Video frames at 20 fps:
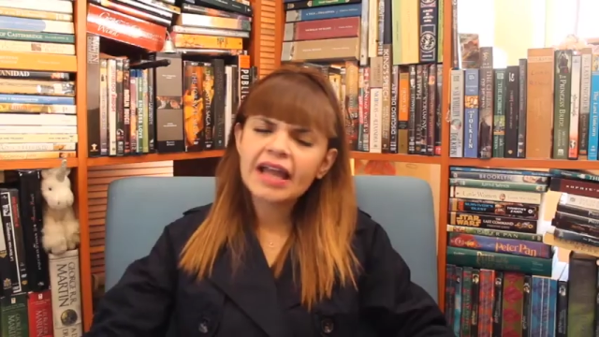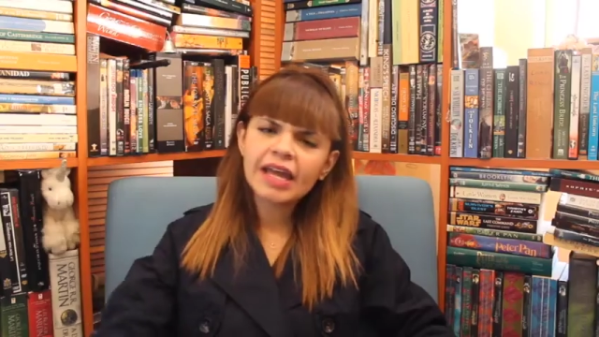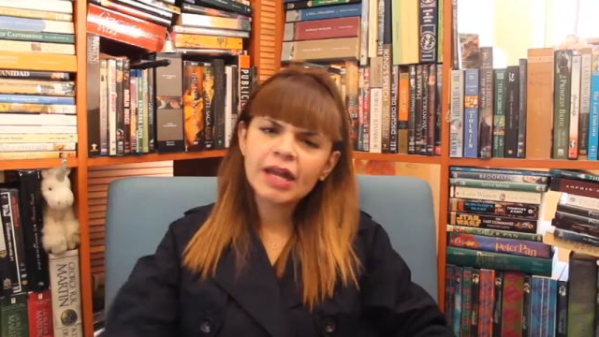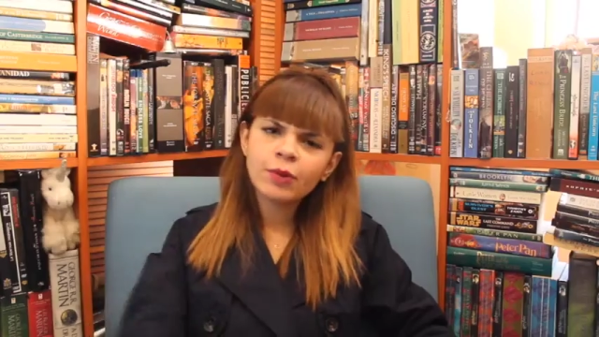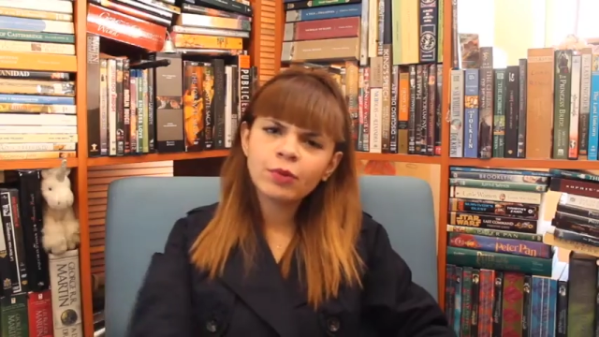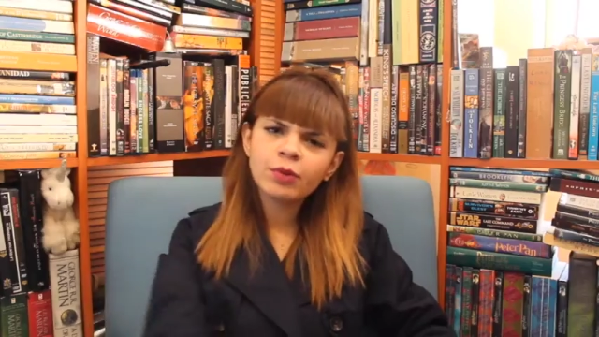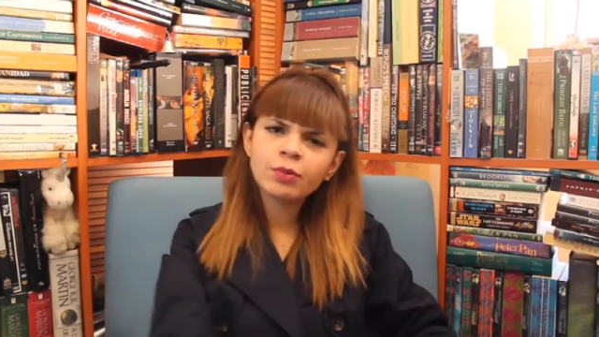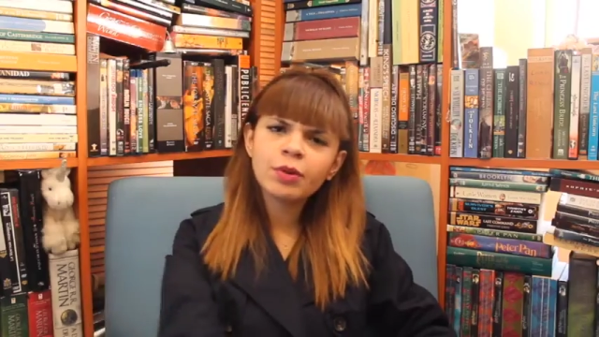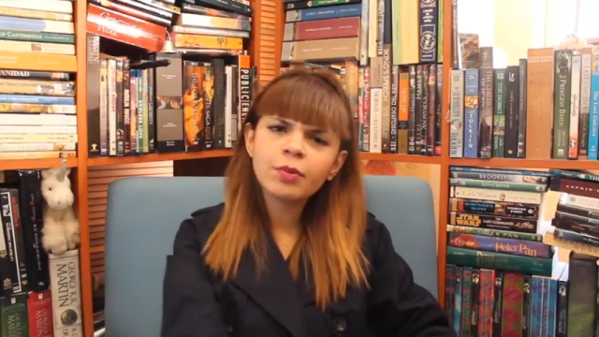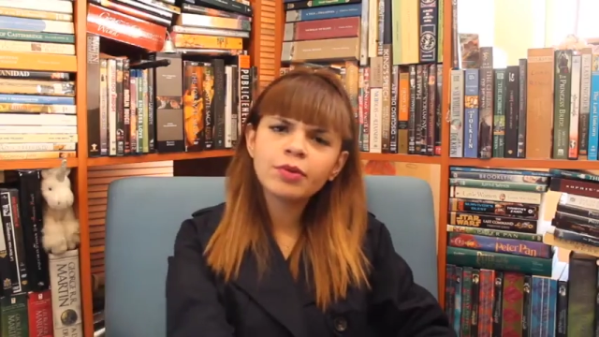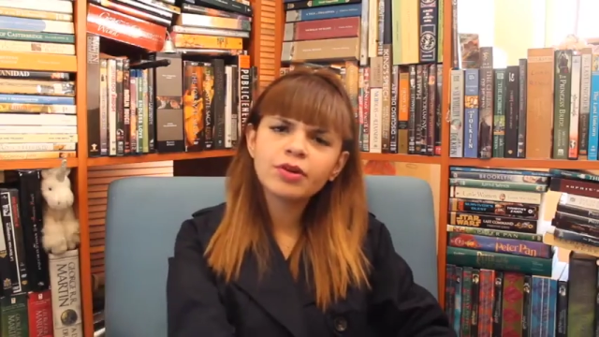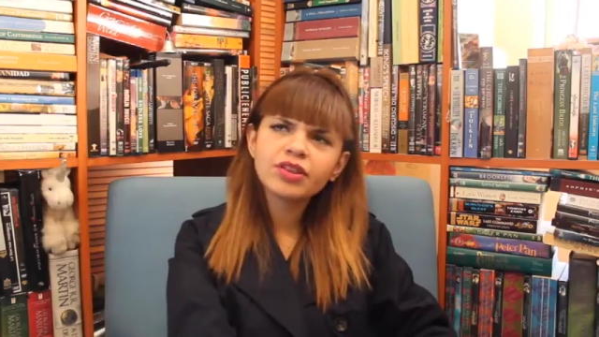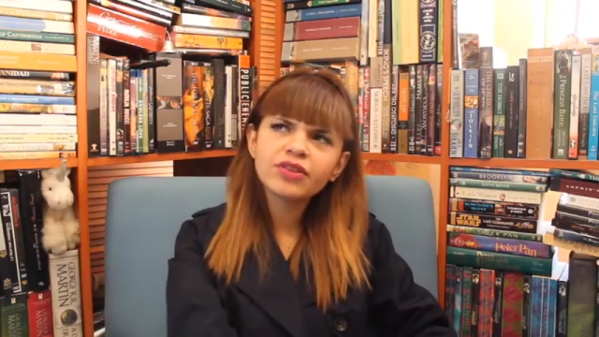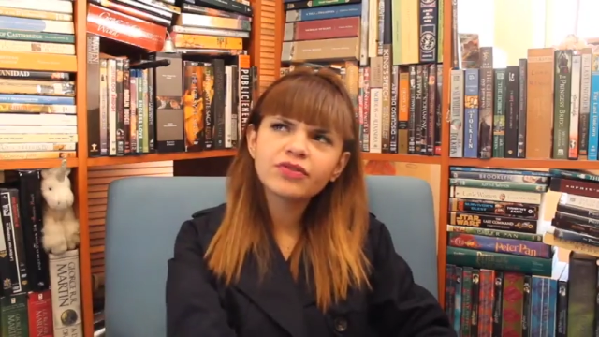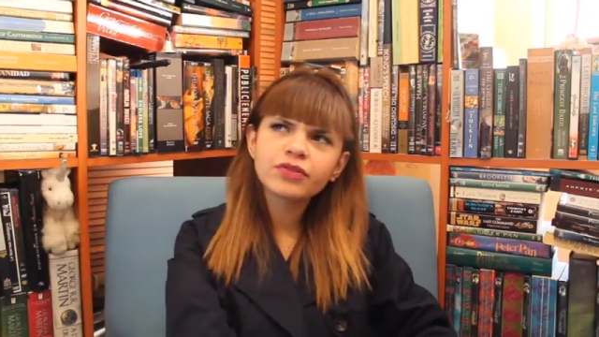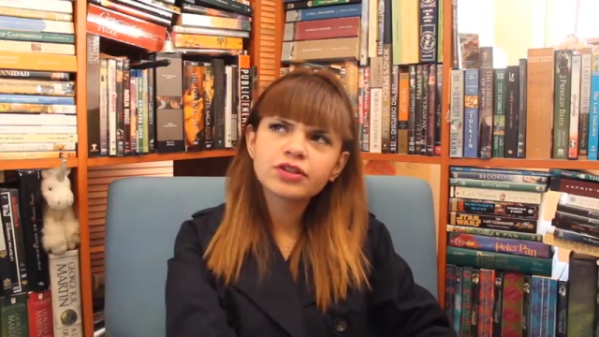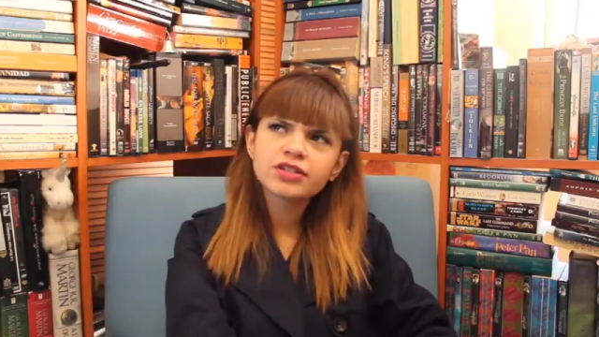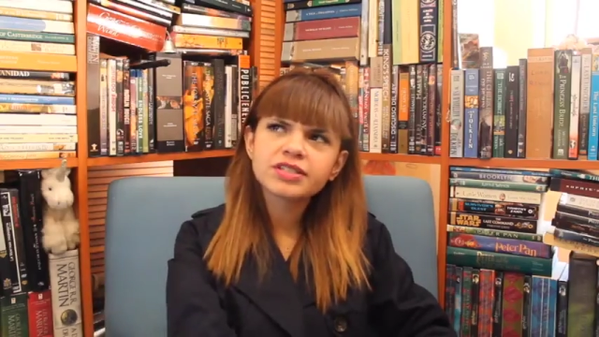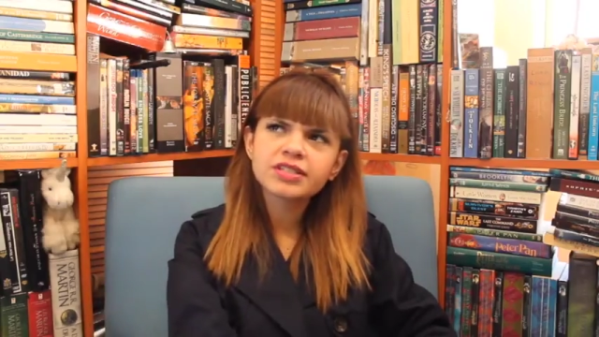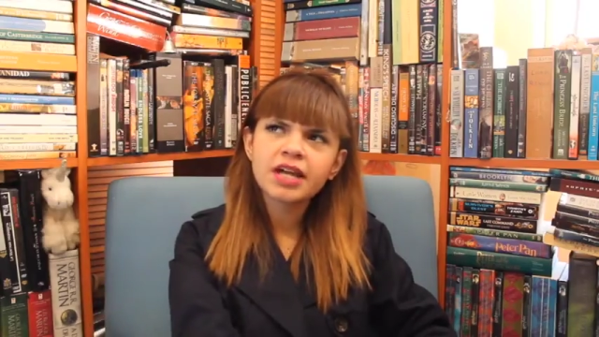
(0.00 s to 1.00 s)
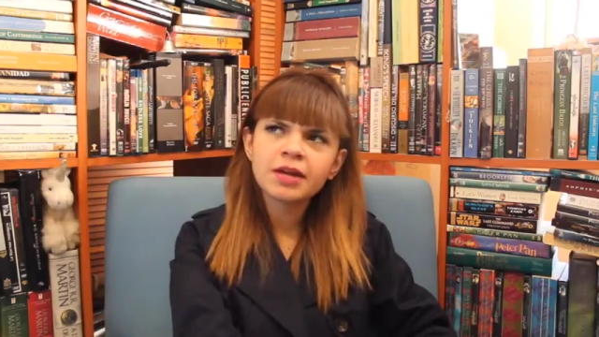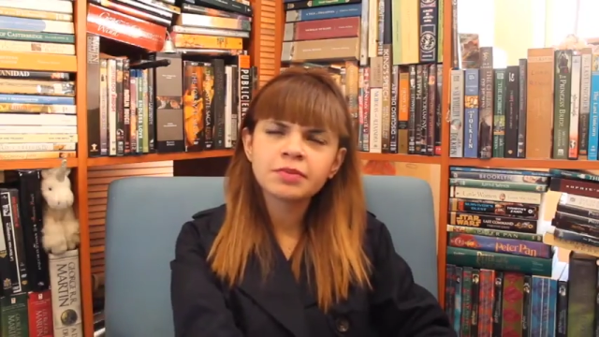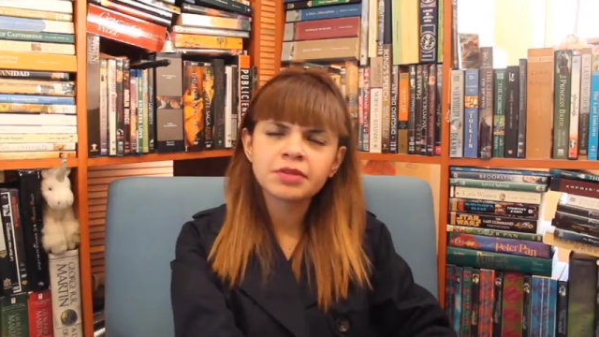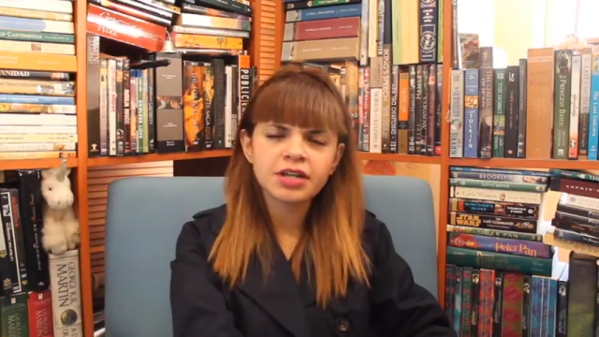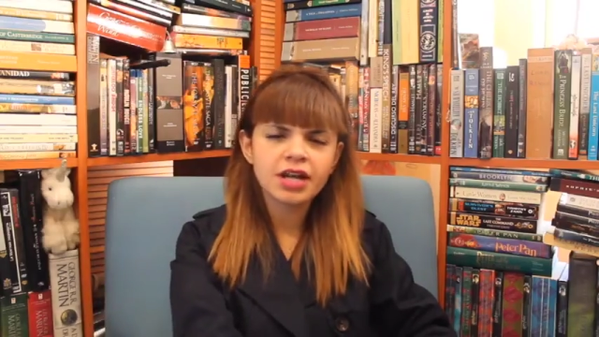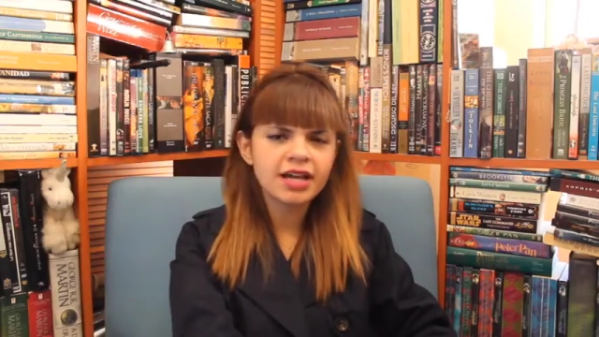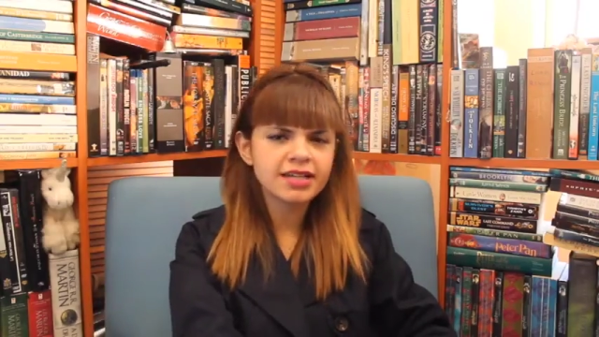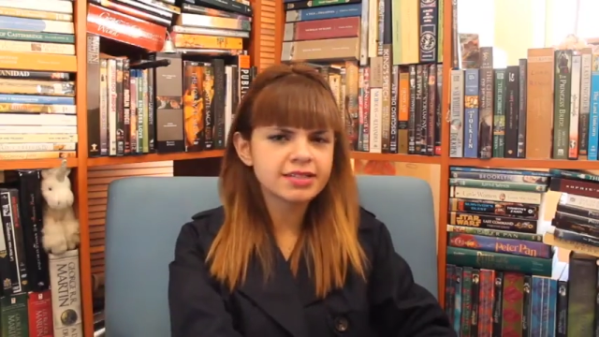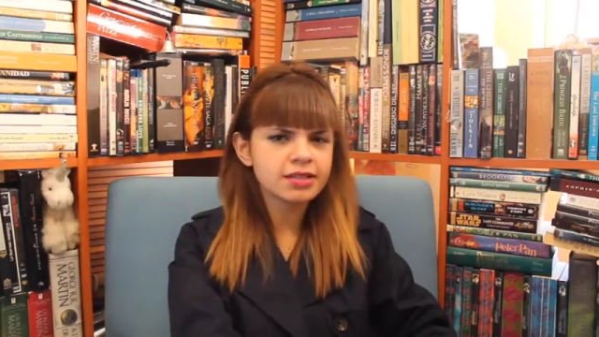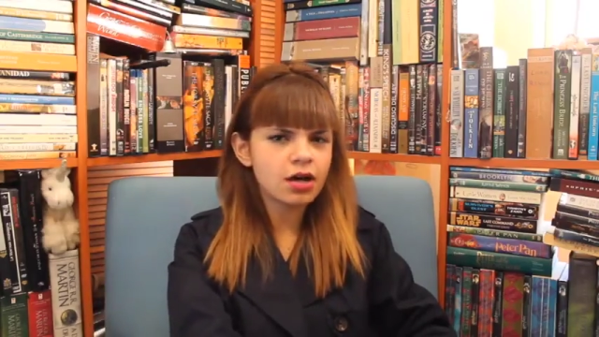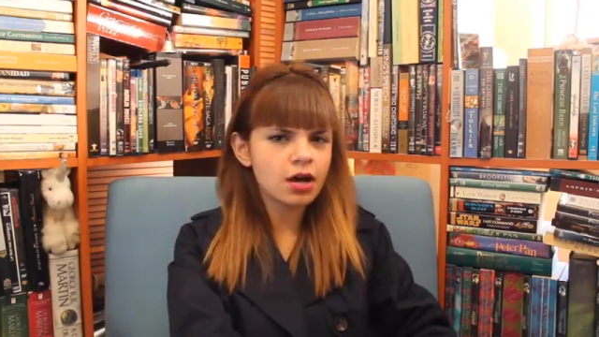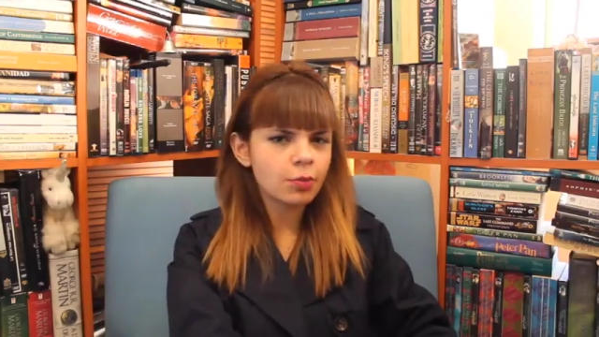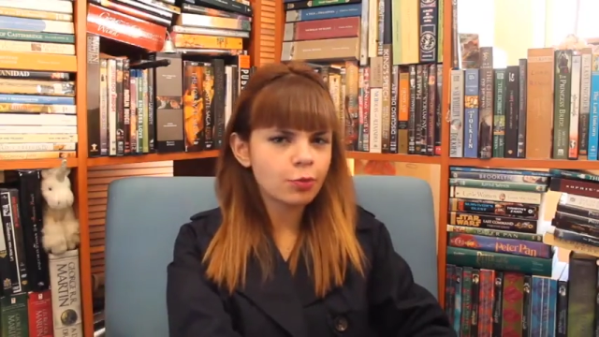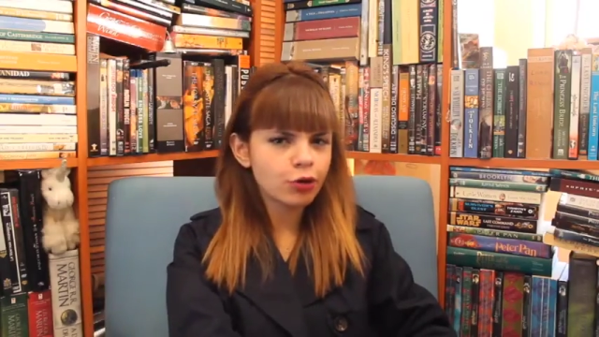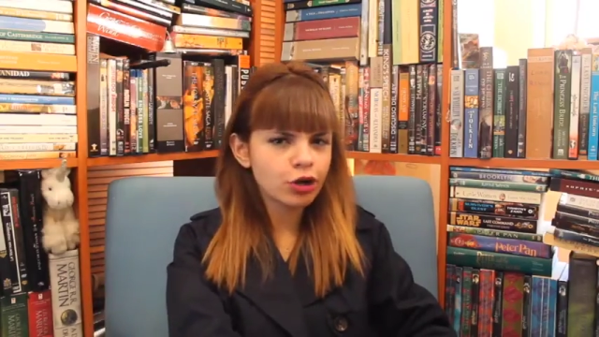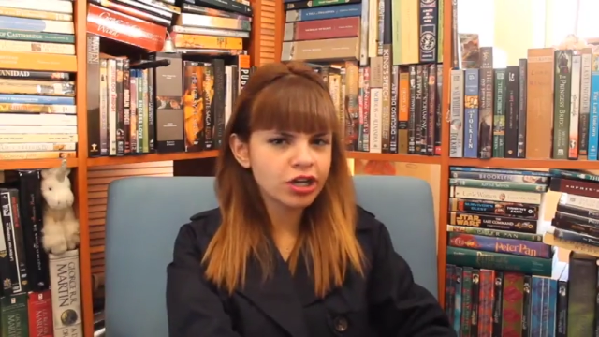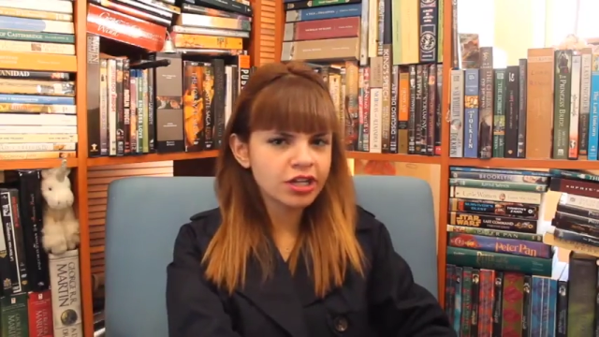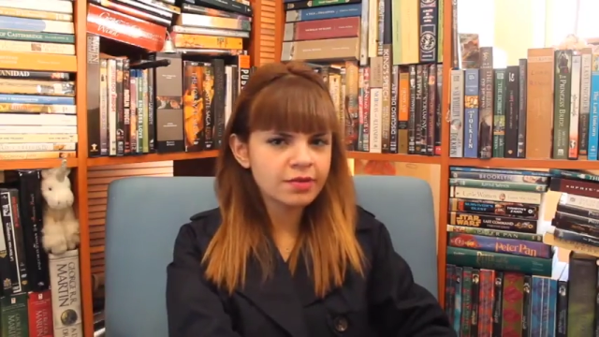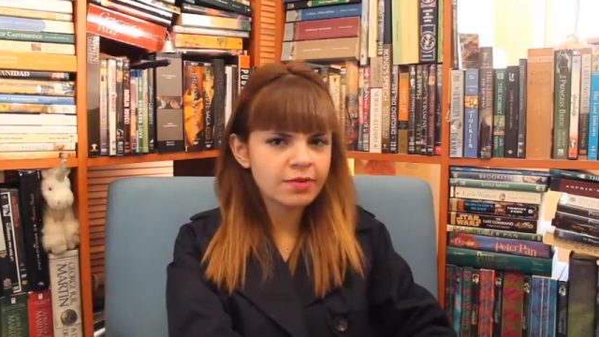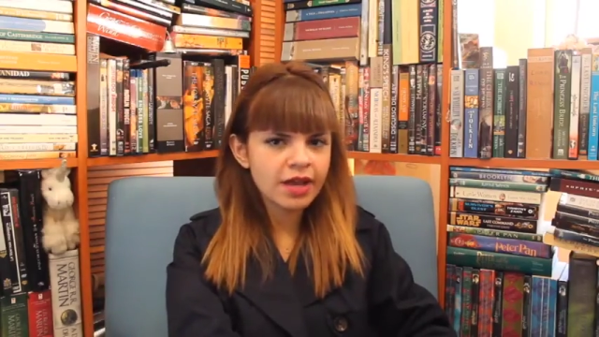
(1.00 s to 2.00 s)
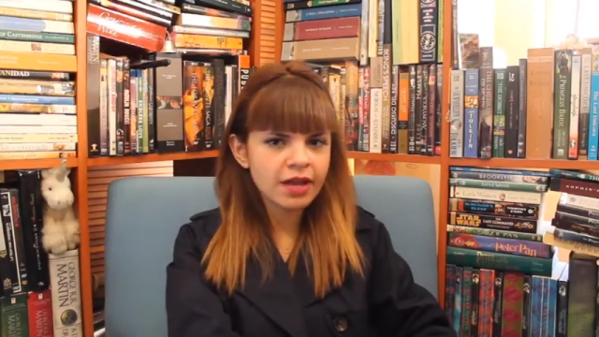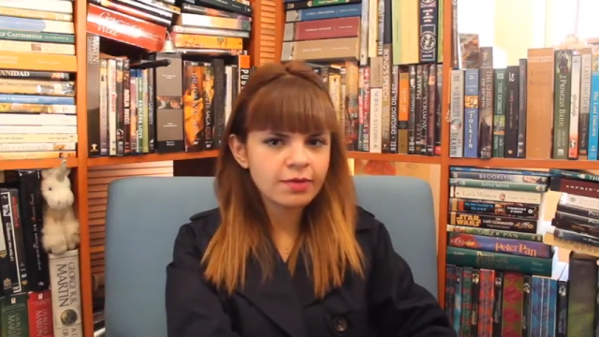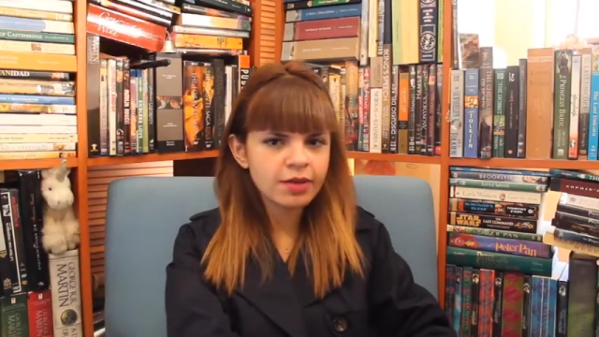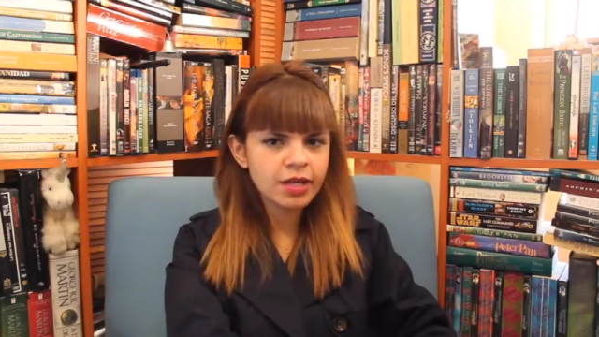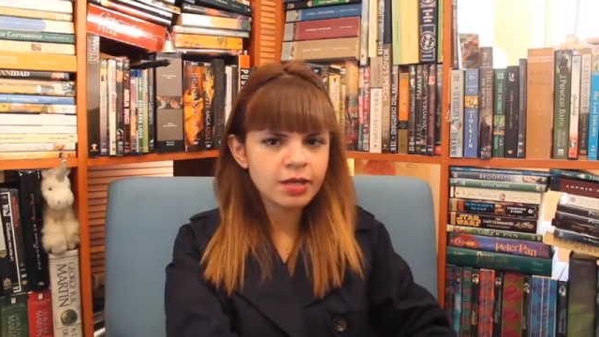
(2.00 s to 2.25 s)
I can remember the first time that I saw Pretty Baby,